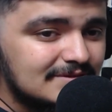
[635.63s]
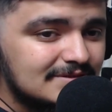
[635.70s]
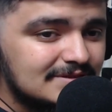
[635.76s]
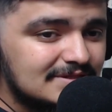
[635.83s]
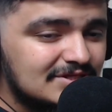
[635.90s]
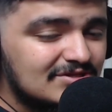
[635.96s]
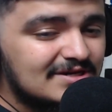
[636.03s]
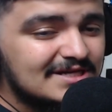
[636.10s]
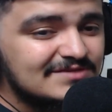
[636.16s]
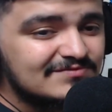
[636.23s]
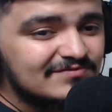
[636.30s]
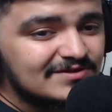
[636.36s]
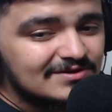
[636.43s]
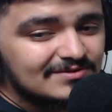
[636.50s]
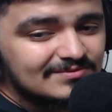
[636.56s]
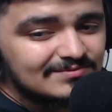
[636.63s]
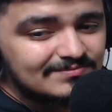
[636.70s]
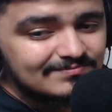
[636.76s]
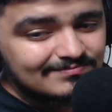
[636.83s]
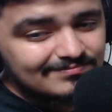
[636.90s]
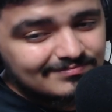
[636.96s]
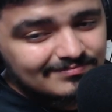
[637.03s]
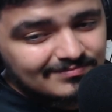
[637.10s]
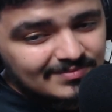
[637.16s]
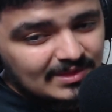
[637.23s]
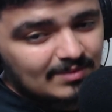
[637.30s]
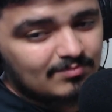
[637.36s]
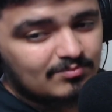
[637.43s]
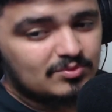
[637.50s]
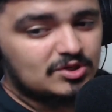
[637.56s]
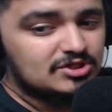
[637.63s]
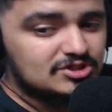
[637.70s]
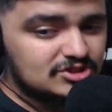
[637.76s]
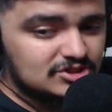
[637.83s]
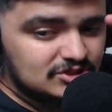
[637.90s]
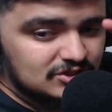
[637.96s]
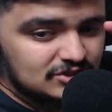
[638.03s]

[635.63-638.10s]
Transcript: To the next video. Peace.